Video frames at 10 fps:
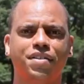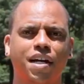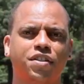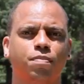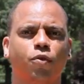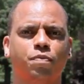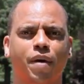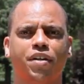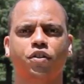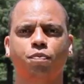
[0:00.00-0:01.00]
is that it's the
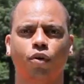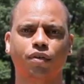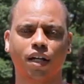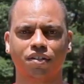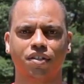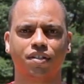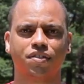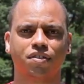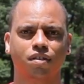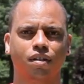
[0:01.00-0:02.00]
most basic sport that
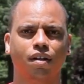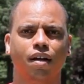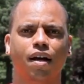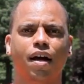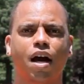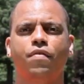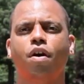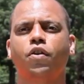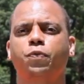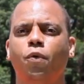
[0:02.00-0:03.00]
exists.
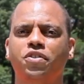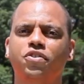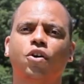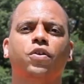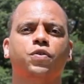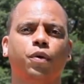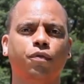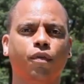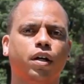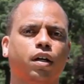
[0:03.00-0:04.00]
Every other sport starts
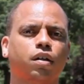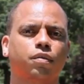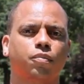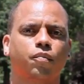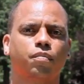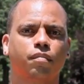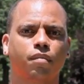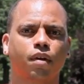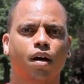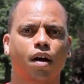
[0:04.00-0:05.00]
with running.
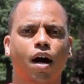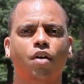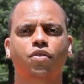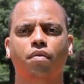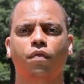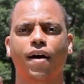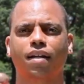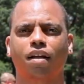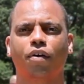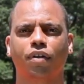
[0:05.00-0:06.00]
I also love the
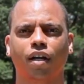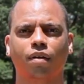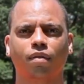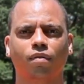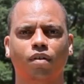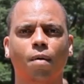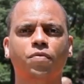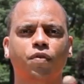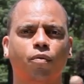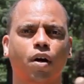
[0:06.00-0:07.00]
fact that everything that
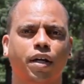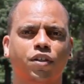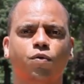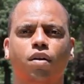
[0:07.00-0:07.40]
comes from running is